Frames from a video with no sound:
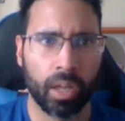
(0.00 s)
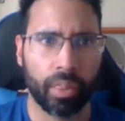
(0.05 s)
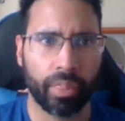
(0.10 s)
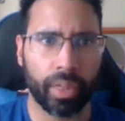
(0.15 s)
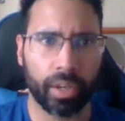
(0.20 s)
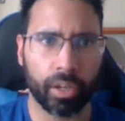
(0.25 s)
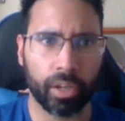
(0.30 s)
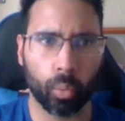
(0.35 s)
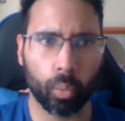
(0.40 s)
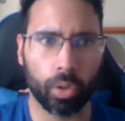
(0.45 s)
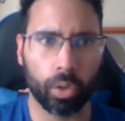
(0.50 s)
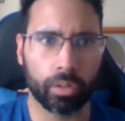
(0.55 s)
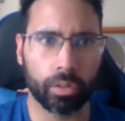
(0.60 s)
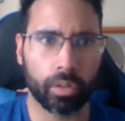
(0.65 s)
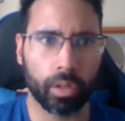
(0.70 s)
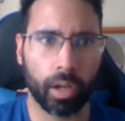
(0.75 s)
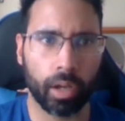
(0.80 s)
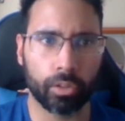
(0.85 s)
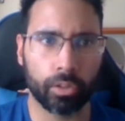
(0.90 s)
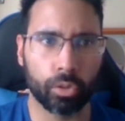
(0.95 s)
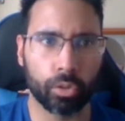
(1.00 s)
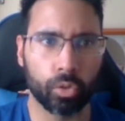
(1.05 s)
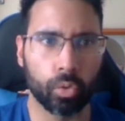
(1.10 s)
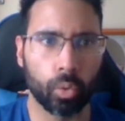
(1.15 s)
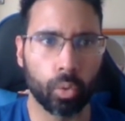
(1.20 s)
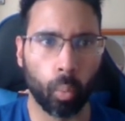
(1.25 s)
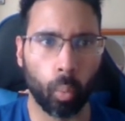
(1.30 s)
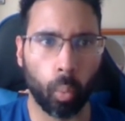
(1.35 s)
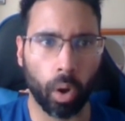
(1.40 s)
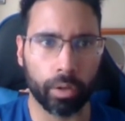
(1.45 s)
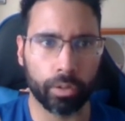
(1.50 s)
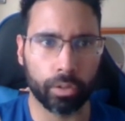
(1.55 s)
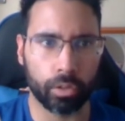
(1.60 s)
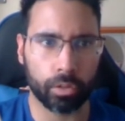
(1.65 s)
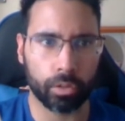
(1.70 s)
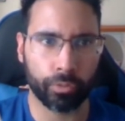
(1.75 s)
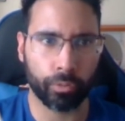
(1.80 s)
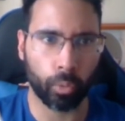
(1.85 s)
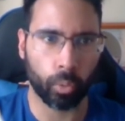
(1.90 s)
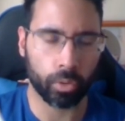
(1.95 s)
then it would do
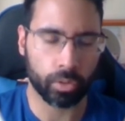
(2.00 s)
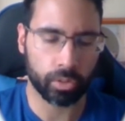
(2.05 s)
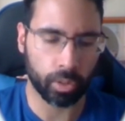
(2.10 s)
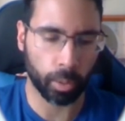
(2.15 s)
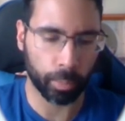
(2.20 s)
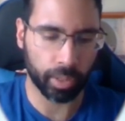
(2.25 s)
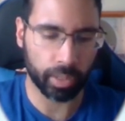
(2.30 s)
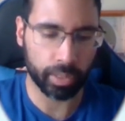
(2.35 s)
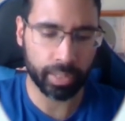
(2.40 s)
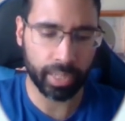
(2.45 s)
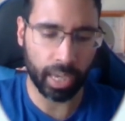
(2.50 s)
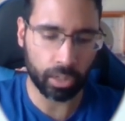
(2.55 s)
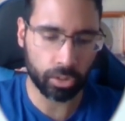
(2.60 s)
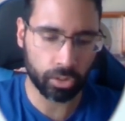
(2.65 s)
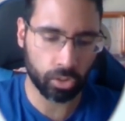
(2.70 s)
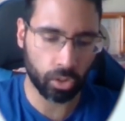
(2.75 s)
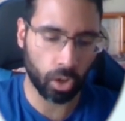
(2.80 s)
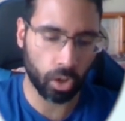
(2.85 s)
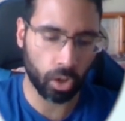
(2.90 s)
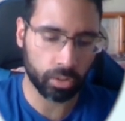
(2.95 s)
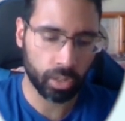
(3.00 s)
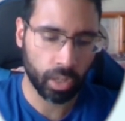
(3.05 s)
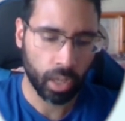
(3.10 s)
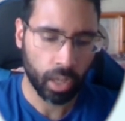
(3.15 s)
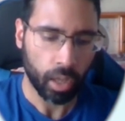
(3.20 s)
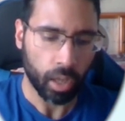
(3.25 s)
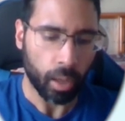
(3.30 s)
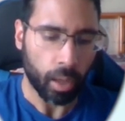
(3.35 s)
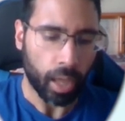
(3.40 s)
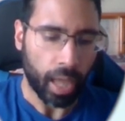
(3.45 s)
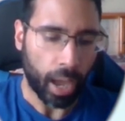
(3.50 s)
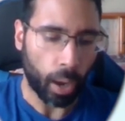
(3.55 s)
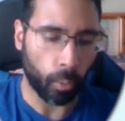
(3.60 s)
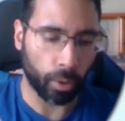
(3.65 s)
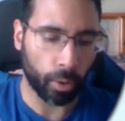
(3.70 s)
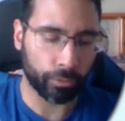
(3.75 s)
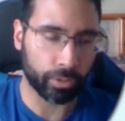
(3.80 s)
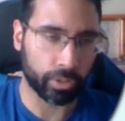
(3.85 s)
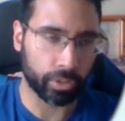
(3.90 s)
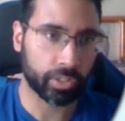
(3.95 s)
wonders for some of the tech stocks.
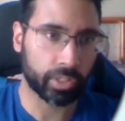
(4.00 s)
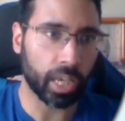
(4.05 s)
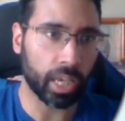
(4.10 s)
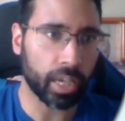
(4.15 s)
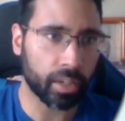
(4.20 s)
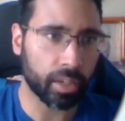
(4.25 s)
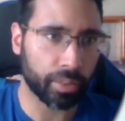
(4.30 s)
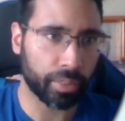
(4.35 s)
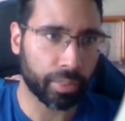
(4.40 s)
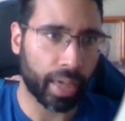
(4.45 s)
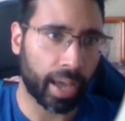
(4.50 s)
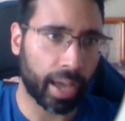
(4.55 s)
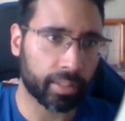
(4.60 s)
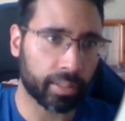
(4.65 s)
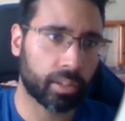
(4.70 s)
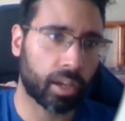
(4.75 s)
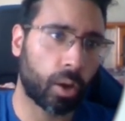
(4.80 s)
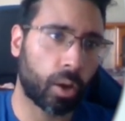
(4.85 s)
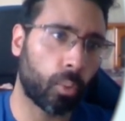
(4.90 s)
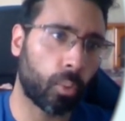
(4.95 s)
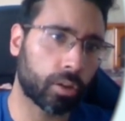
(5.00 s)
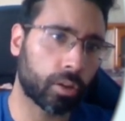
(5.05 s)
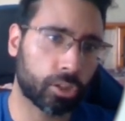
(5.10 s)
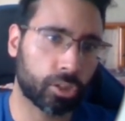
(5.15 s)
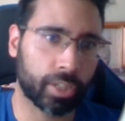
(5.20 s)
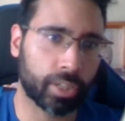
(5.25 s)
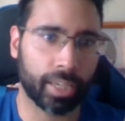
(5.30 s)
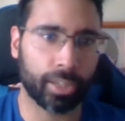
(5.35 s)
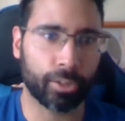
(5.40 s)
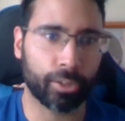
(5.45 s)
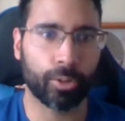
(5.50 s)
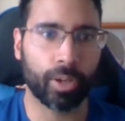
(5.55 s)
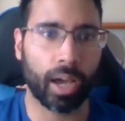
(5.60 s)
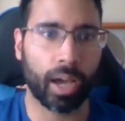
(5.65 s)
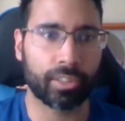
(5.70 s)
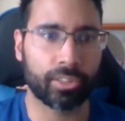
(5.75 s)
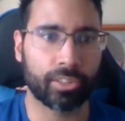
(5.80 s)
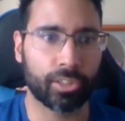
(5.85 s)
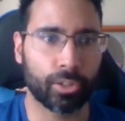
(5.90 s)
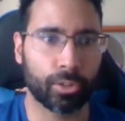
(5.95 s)
However, saying that, I want to take you
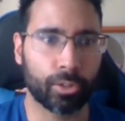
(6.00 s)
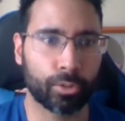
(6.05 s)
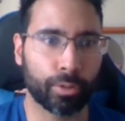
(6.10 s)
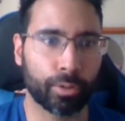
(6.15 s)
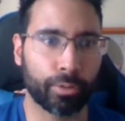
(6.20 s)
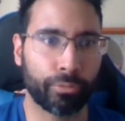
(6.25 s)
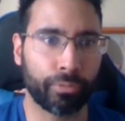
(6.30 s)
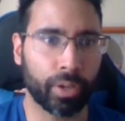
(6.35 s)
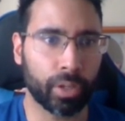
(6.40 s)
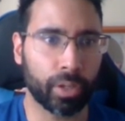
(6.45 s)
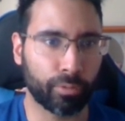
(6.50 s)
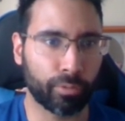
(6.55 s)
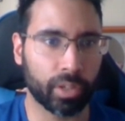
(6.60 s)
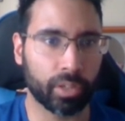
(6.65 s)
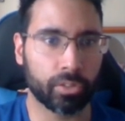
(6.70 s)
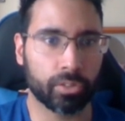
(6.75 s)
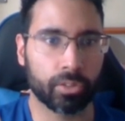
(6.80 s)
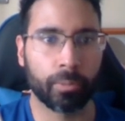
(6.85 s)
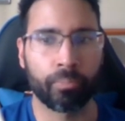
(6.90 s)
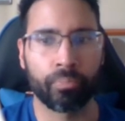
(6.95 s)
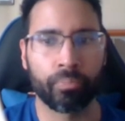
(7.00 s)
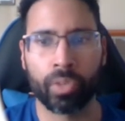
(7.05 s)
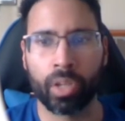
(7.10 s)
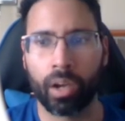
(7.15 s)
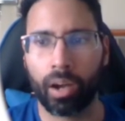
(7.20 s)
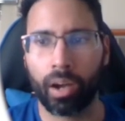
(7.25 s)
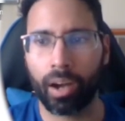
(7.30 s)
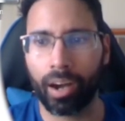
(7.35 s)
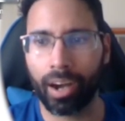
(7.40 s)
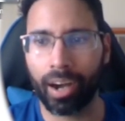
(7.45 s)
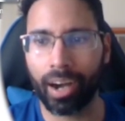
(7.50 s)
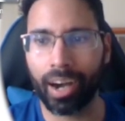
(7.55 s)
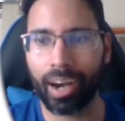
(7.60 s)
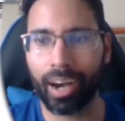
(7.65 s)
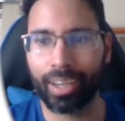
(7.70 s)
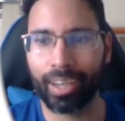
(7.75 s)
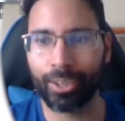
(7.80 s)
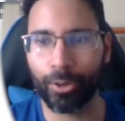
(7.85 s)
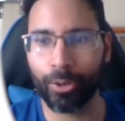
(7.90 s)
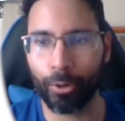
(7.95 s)
guys here to FinViz.
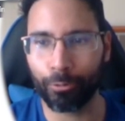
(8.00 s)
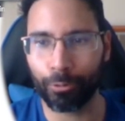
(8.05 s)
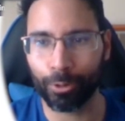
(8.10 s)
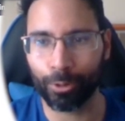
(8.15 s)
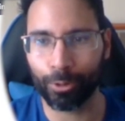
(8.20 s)
If you